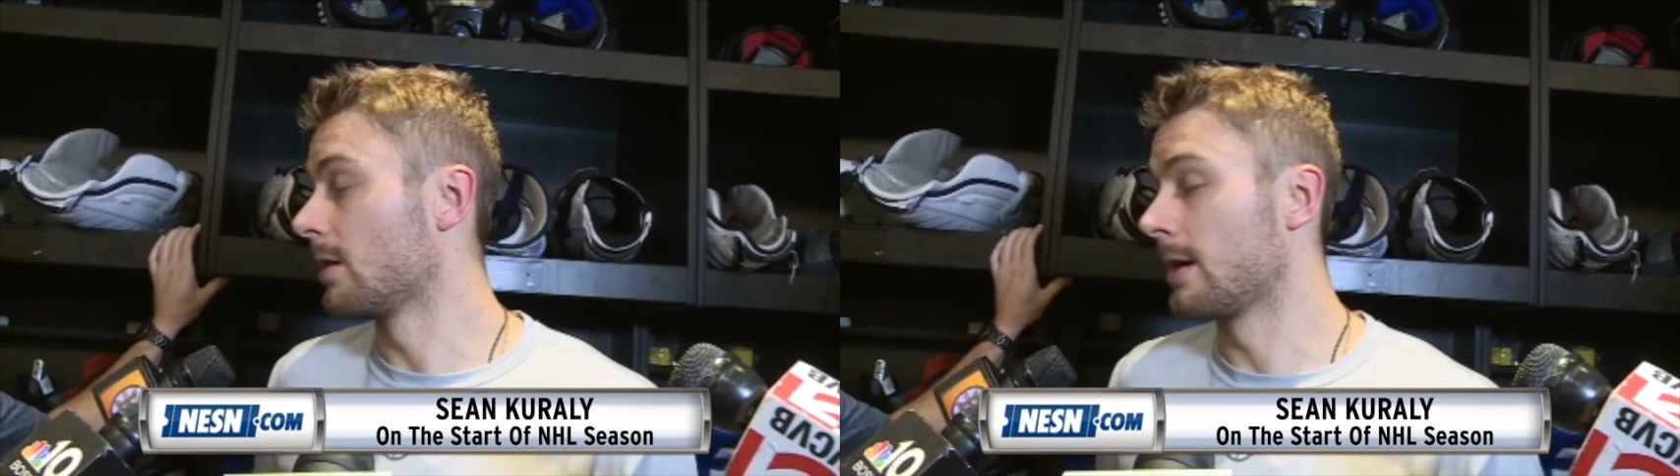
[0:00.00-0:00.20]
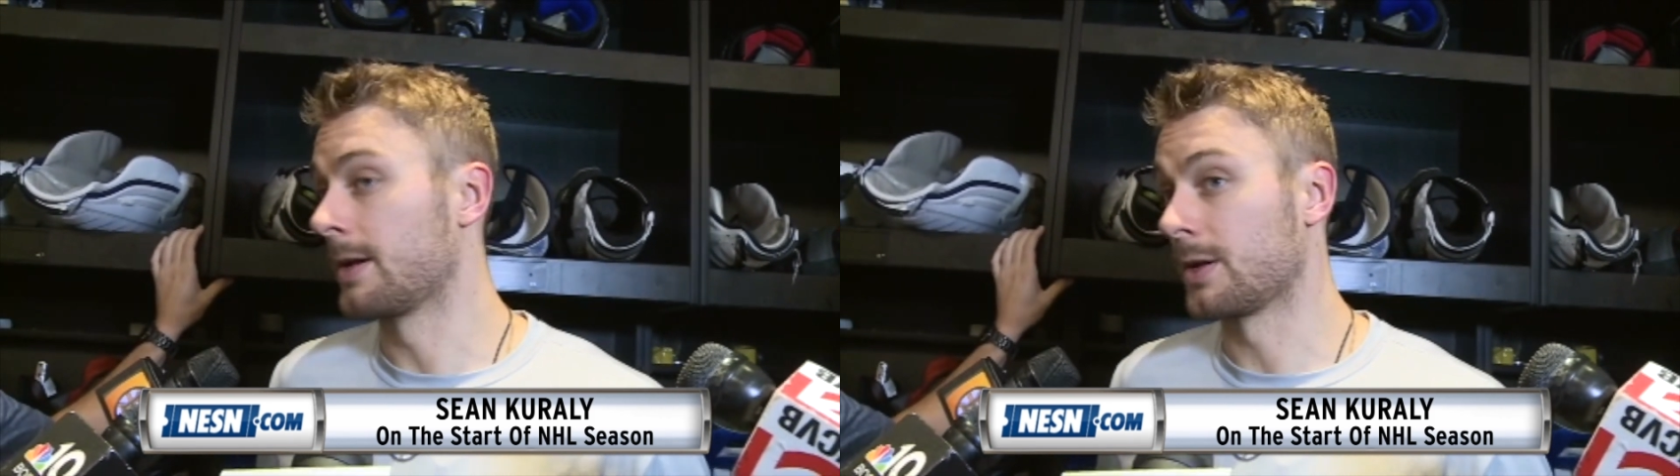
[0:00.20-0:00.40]

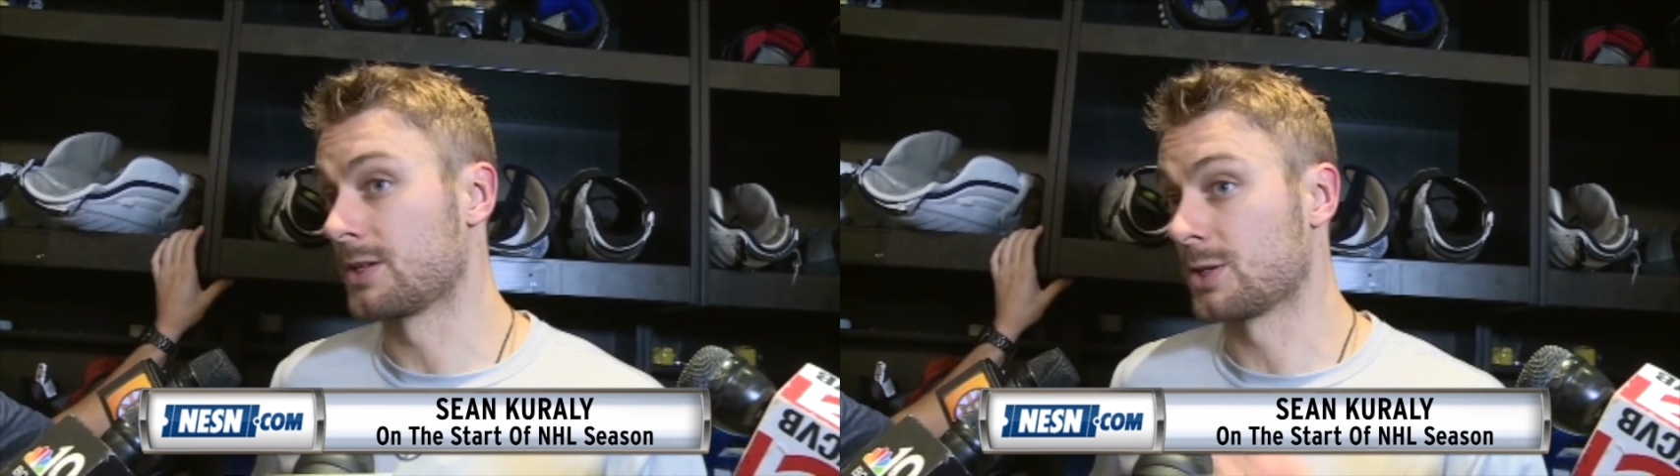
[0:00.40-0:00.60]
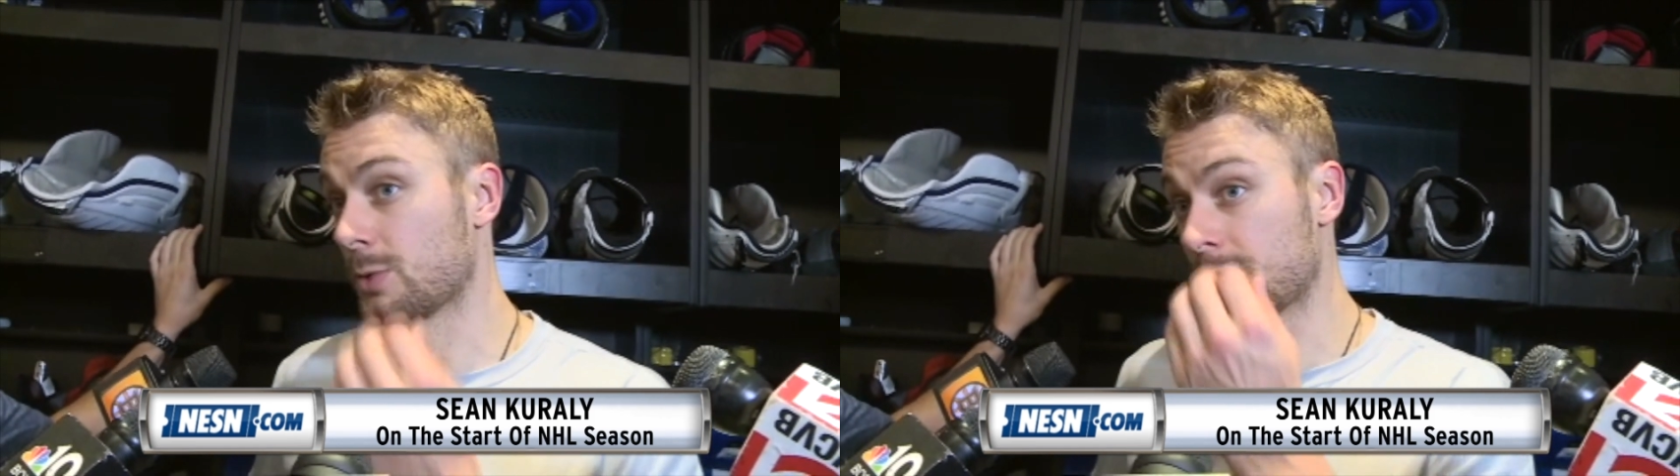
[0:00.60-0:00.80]
in a good
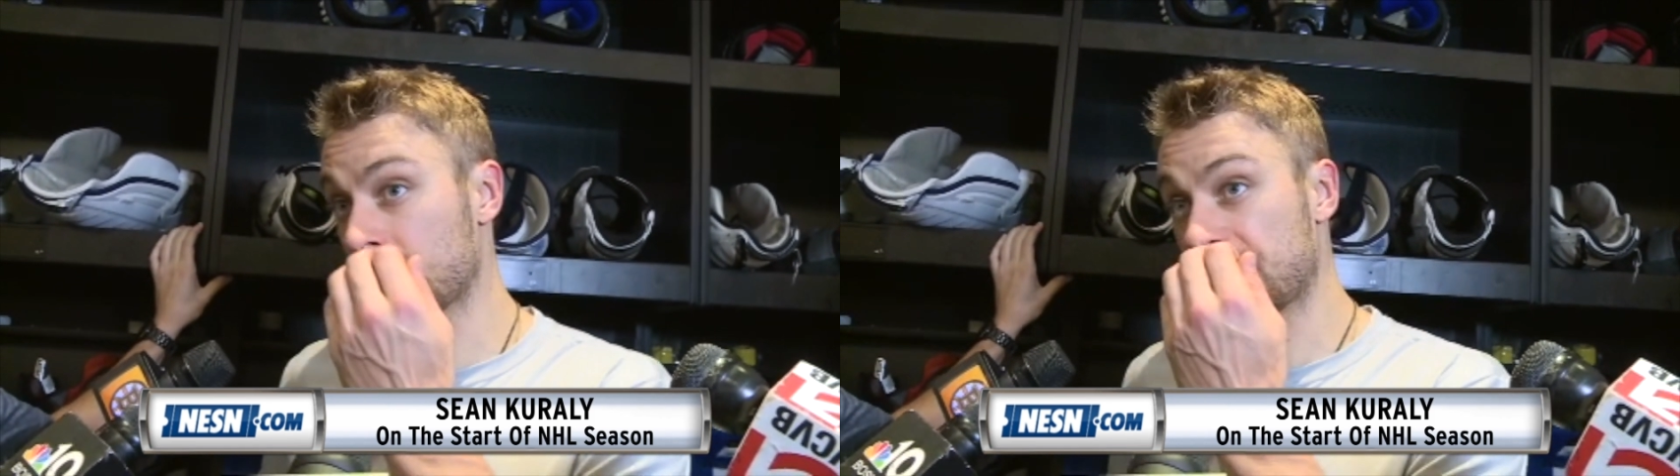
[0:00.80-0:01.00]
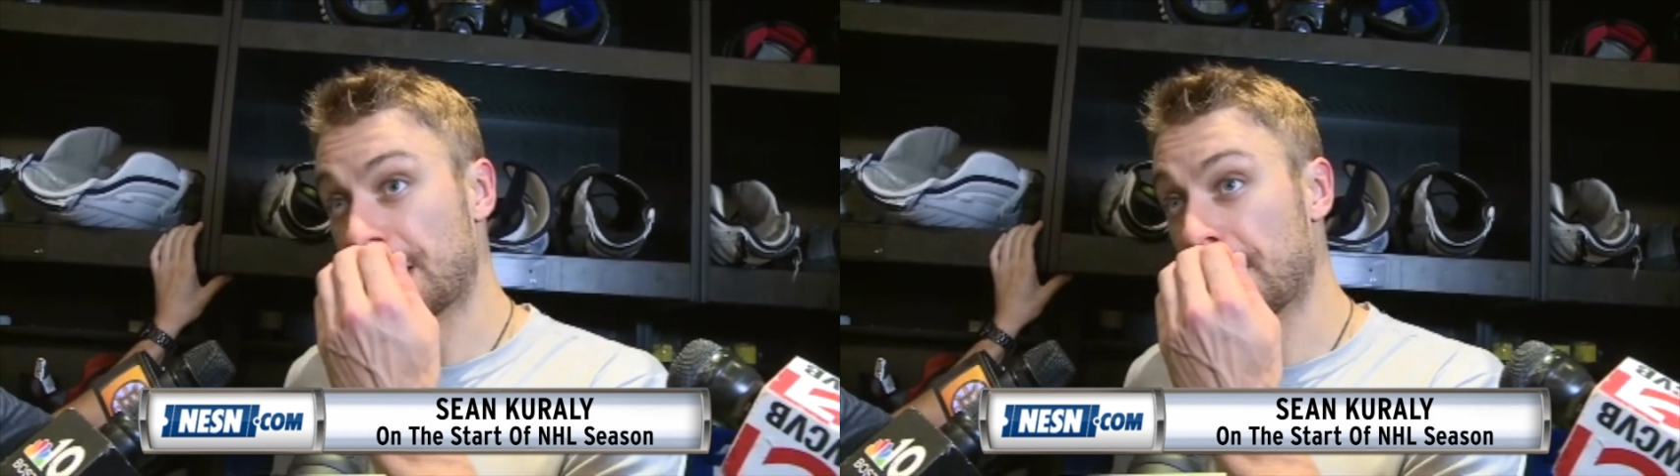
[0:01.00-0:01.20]
situation to
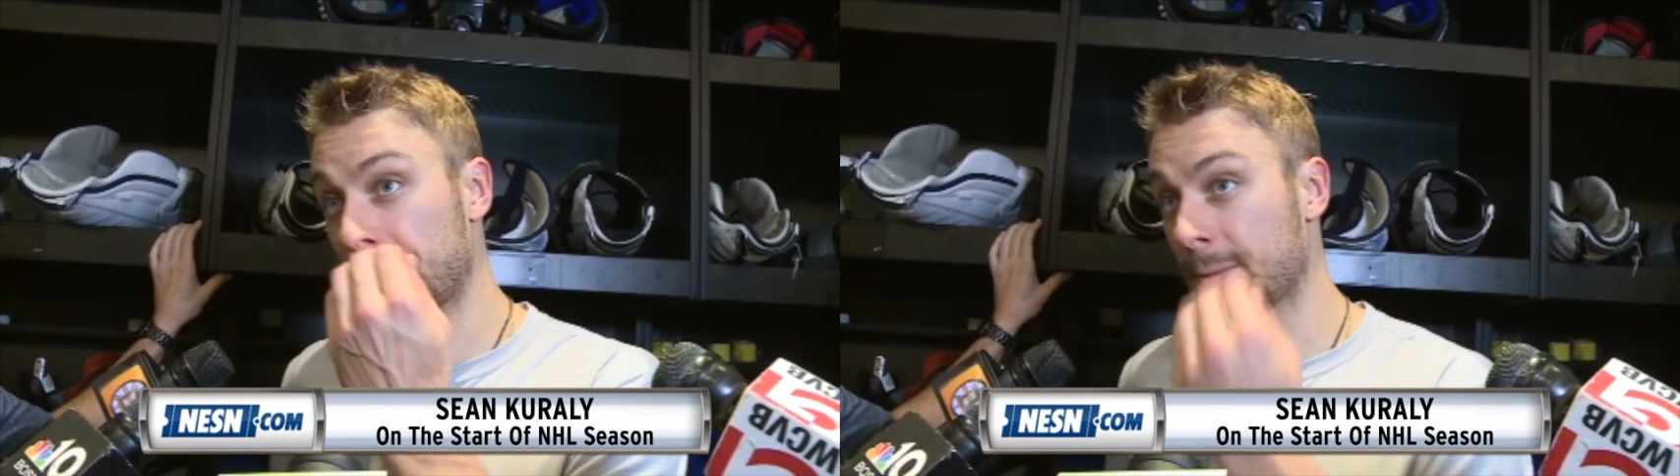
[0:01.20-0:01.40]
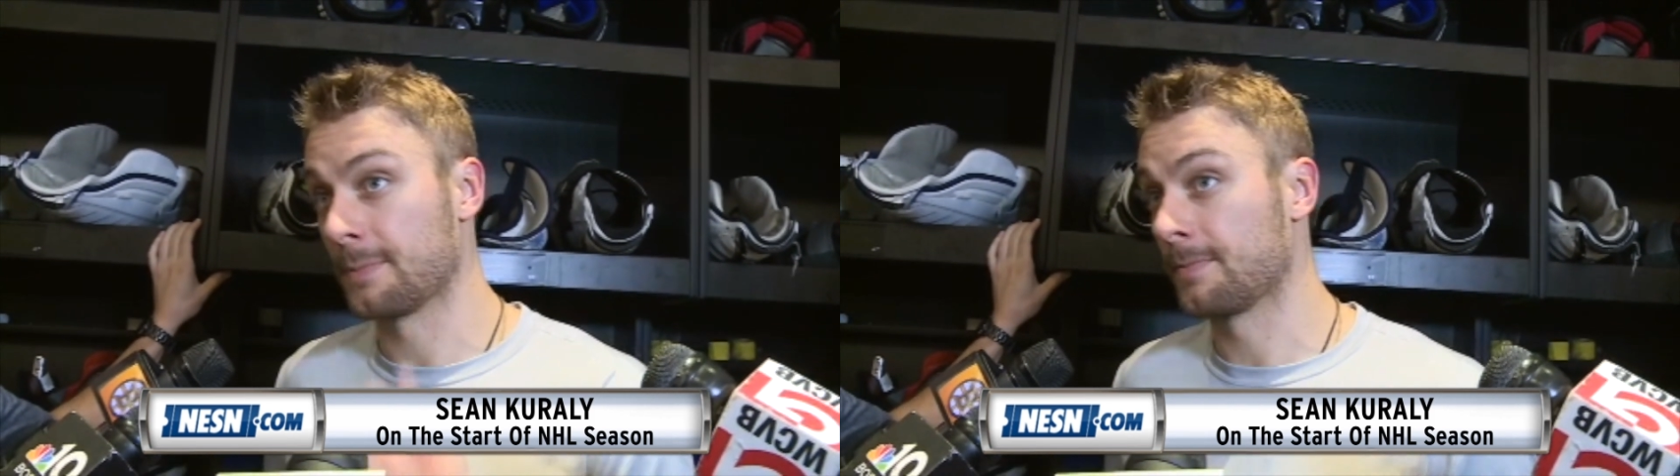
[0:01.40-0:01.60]
start,
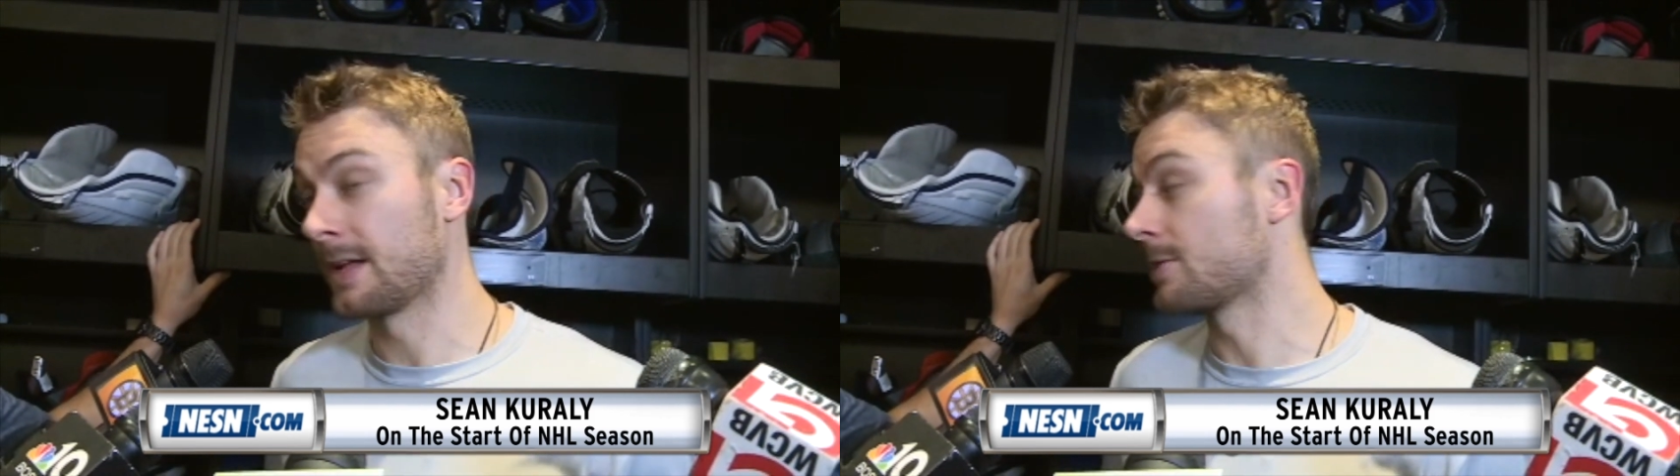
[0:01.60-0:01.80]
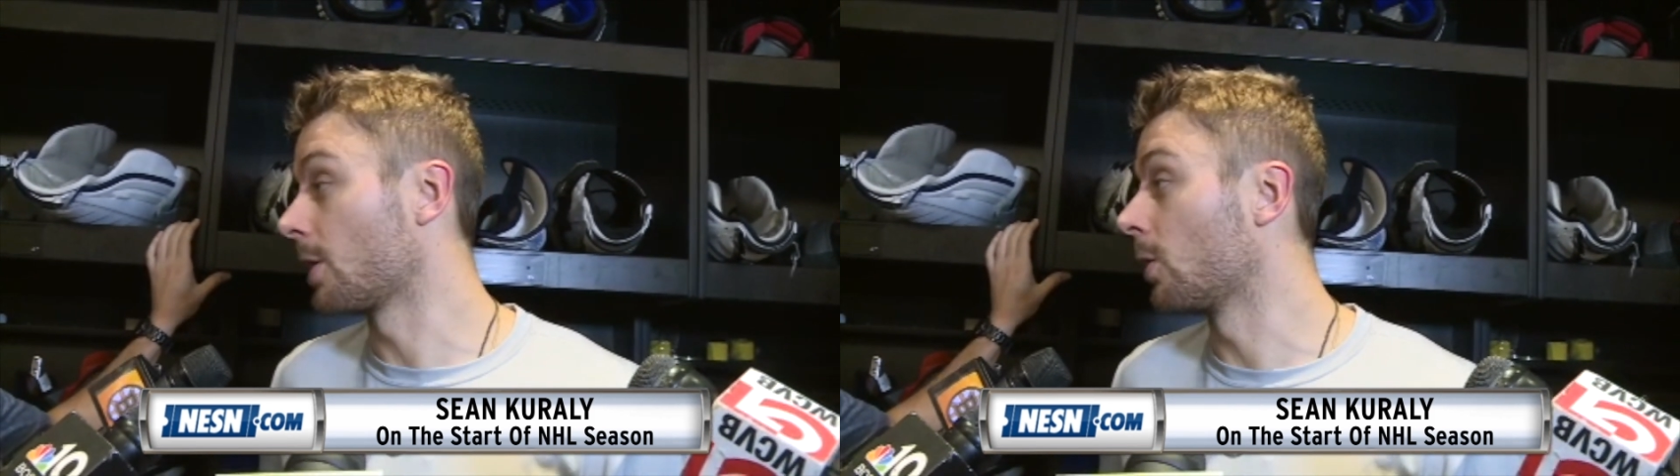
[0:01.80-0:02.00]
and
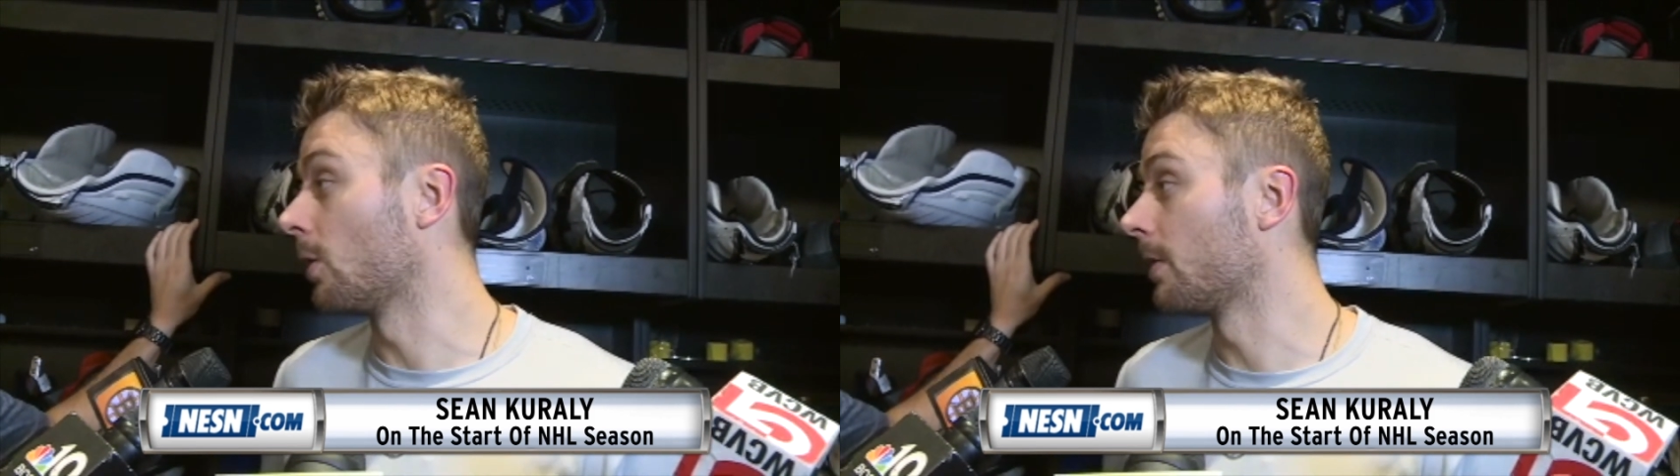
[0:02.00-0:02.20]
that's our goal.